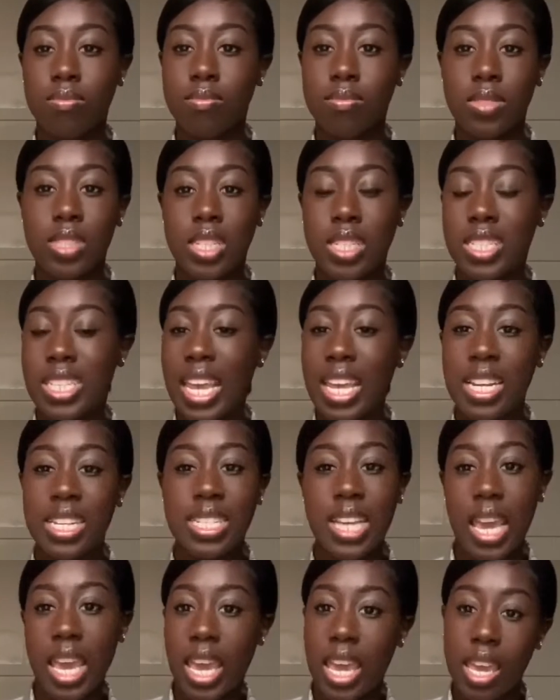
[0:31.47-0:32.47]
the
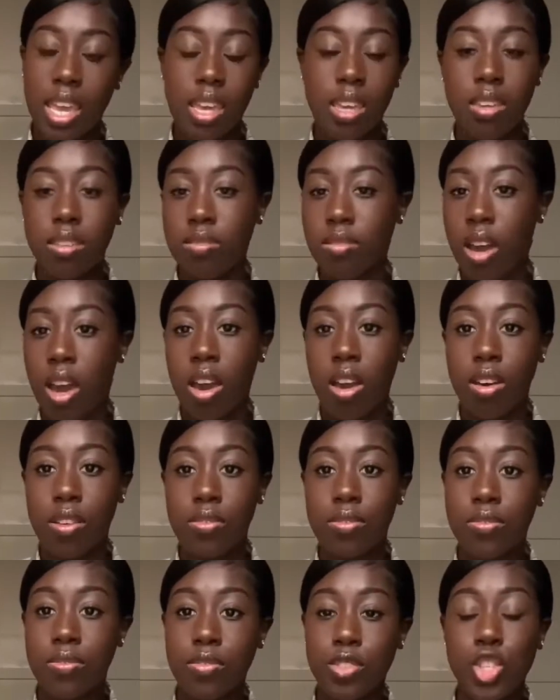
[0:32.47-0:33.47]
day-to-day -day, uh,
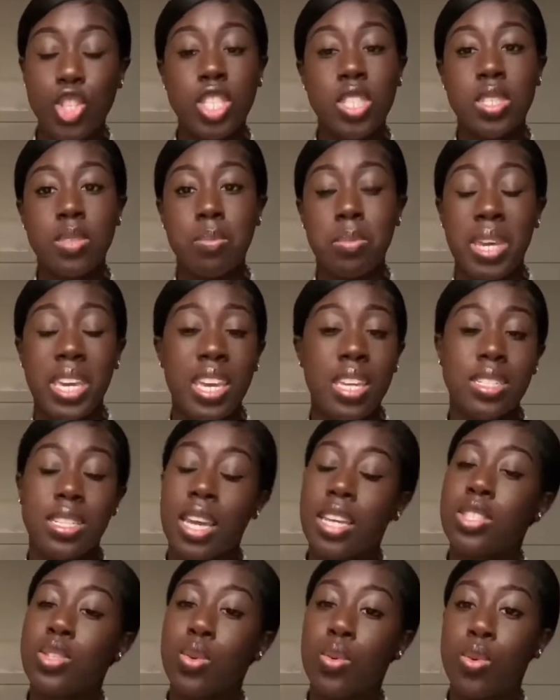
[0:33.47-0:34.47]
just being in
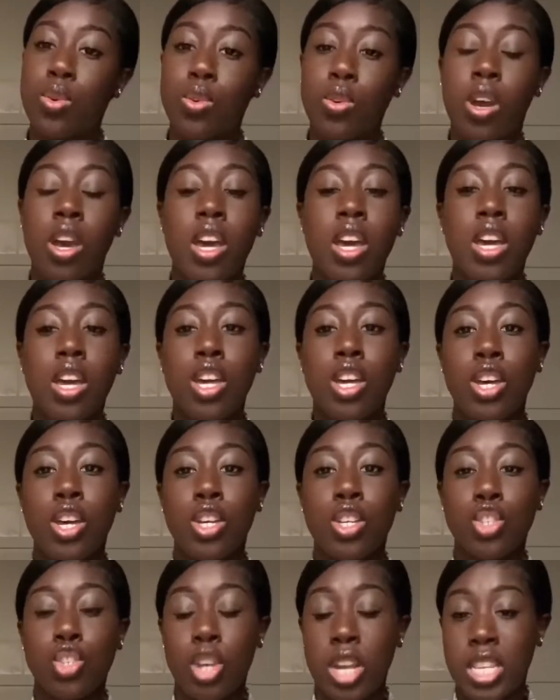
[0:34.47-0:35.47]
tech school,
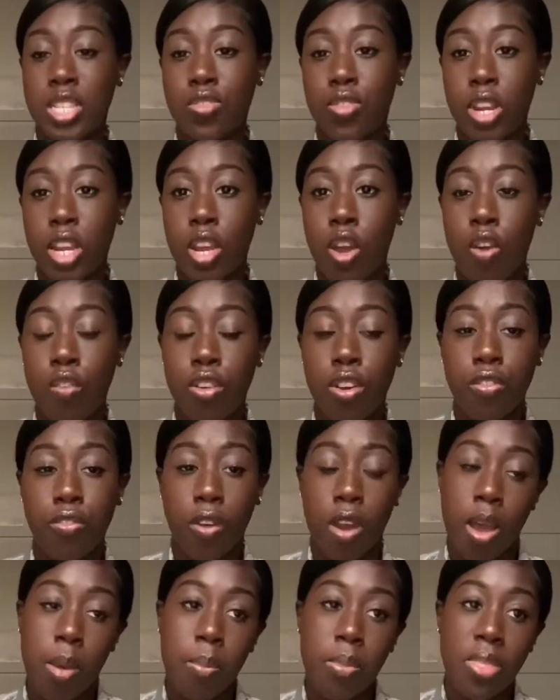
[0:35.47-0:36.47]
transferring over
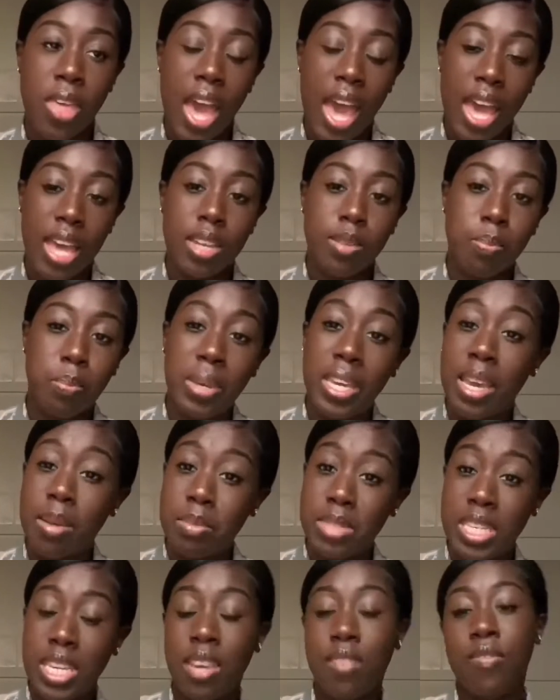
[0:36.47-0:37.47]
from that
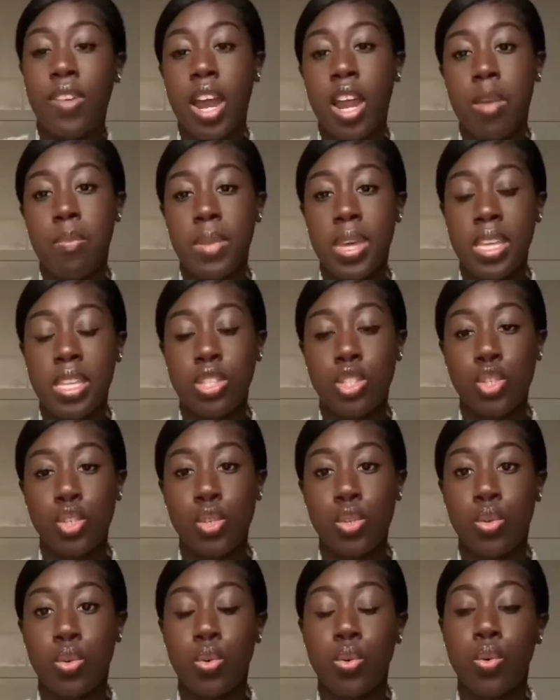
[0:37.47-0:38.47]
BMT environment
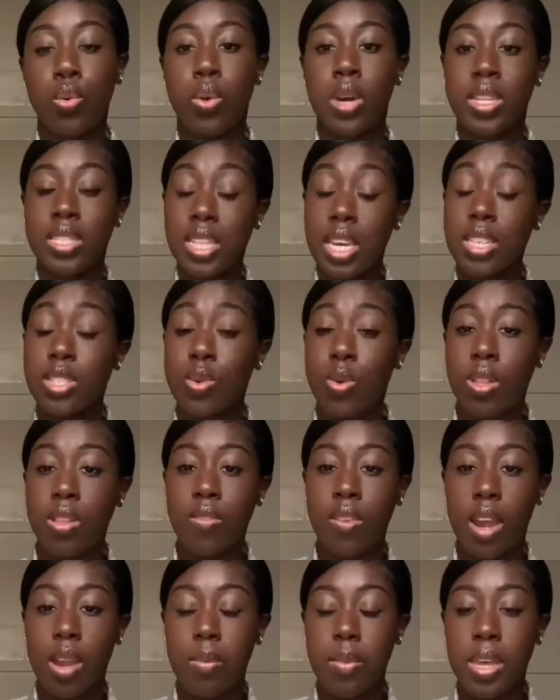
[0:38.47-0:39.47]
to a tech school
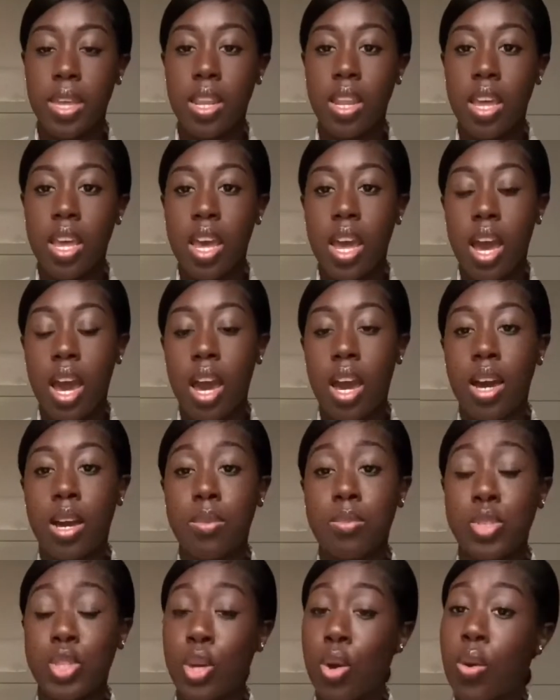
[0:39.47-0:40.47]
environment.
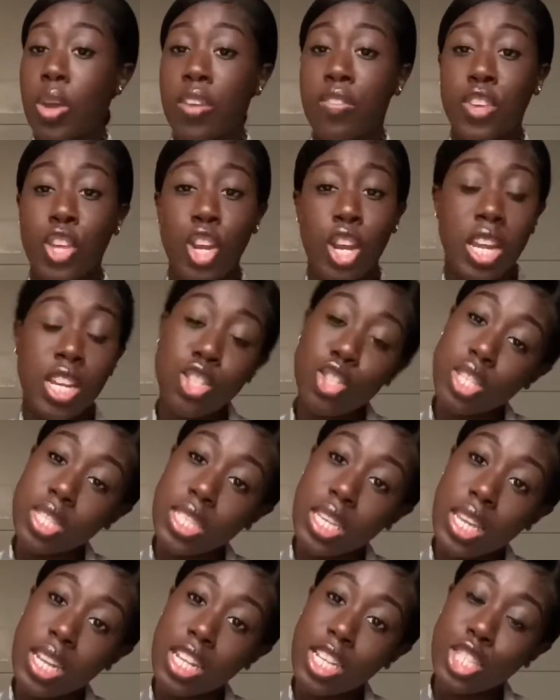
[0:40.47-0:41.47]
Um, so if you're
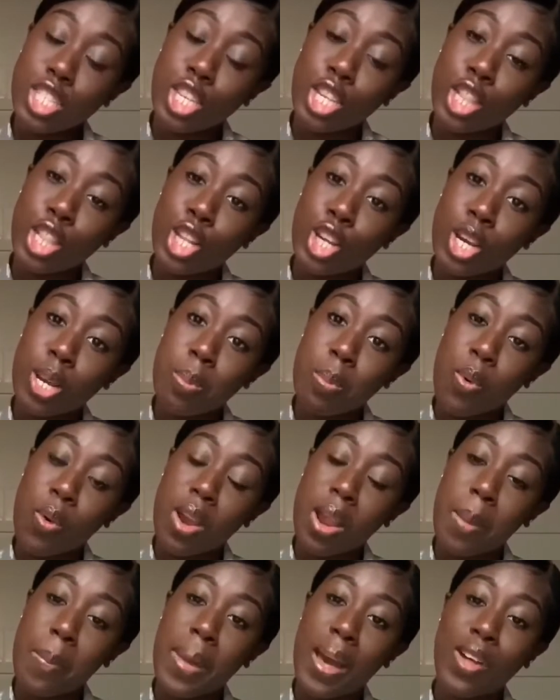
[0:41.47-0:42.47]
interested to learn more
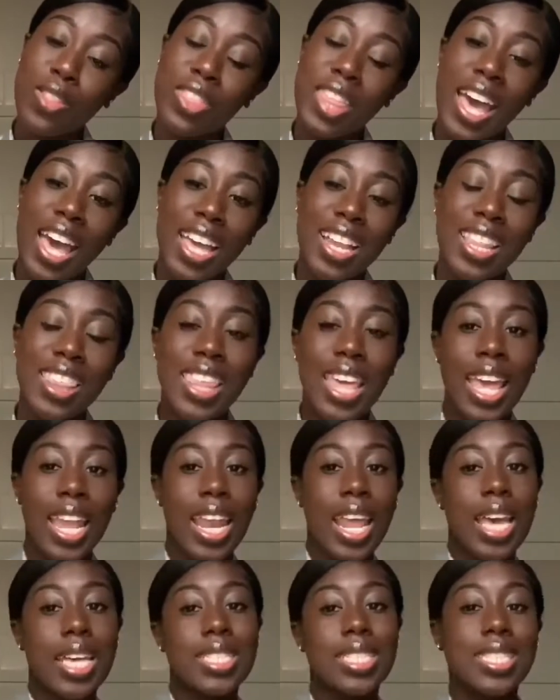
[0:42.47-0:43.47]
about that, then
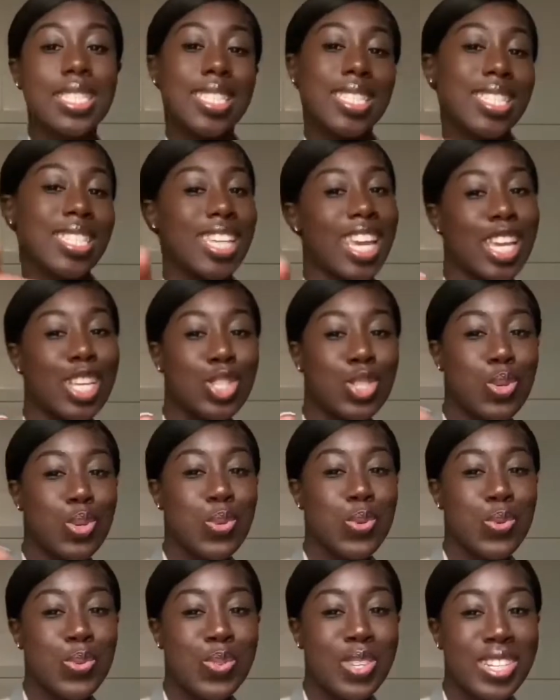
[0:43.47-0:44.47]
stay
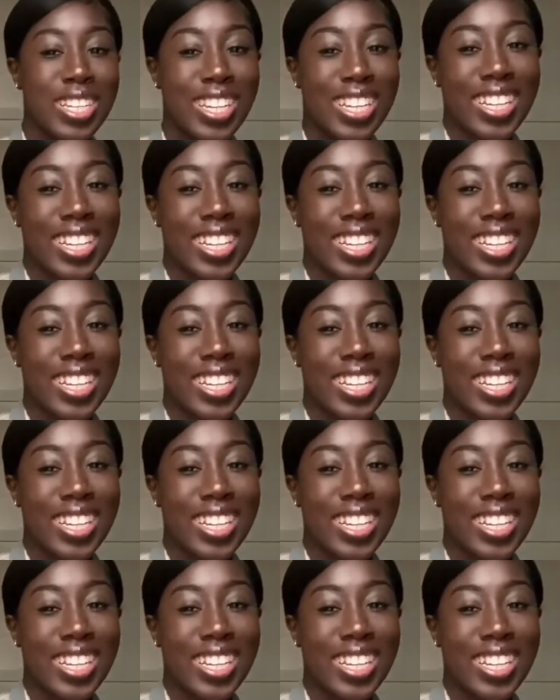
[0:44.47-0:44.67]
tuned.